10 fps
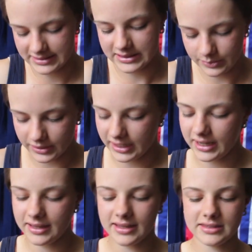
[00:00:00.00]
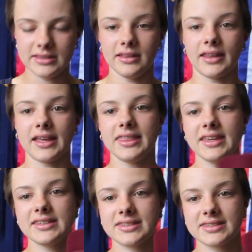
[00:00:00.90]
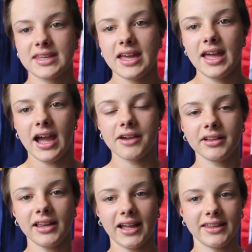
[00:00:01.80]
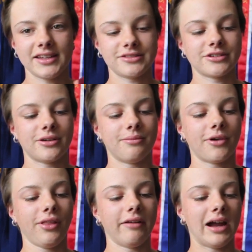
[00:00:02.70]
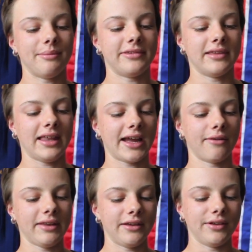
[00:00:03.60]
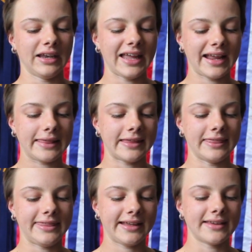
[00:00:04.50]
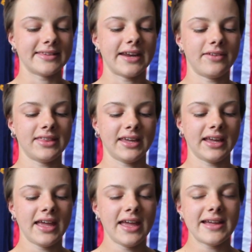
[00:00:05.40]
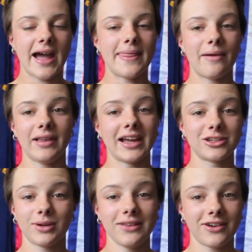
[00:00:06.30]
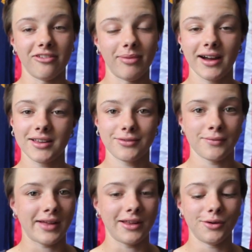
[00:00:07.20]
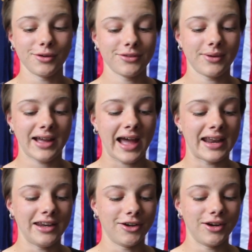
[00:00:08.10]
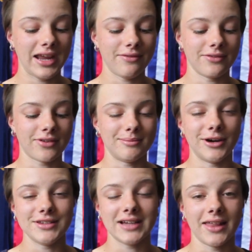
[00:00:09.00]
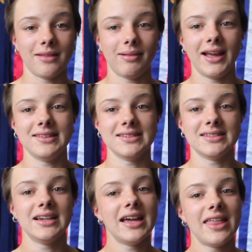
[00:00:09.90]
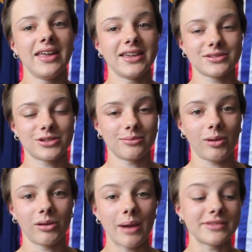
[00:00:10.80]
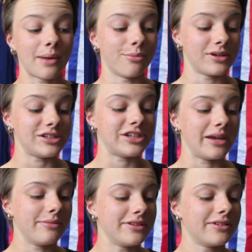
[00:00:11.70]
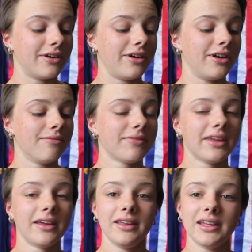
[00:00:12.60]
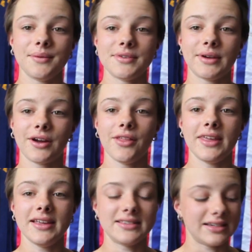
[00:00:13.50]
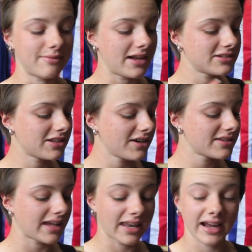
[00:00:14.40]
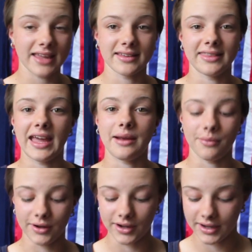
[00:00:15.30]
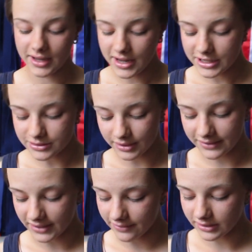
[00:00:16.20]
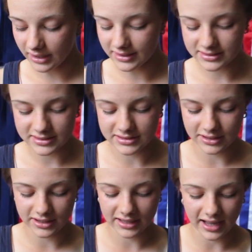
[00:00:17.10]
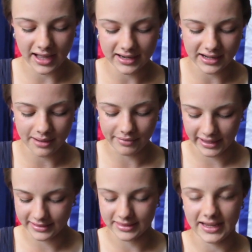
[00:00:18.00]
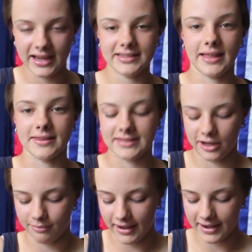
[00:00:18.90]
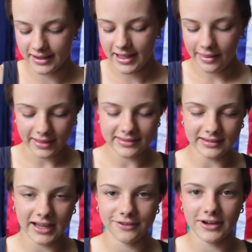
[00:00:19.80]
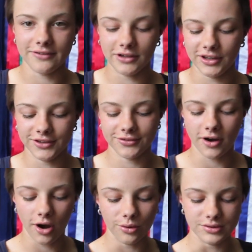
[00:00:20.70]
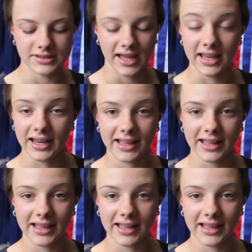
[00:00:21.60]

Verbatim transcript: Get one out. Look like this. I really like the Eskadron Polar Wraps. They're like a really good length and thickness and everything. And they were like twenty-five bucks from Valley Horsewear. And I know even from most other places, the Eskadron Polar Wraps are pretty cheap. So yeah, so I got these to match those. And like I said, they were twenty-five dollars. So adding up like these and the saddle pad, that's ninety-five dollars for a whole set.